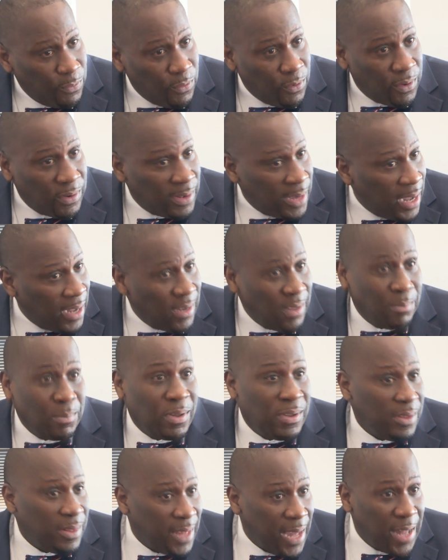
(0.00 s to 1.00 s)
for a
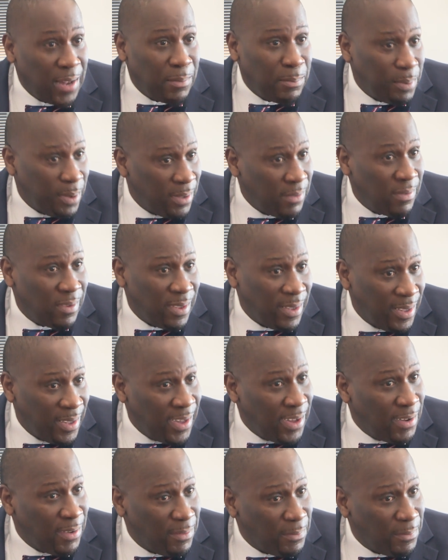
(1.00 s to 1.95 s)
$90 million budget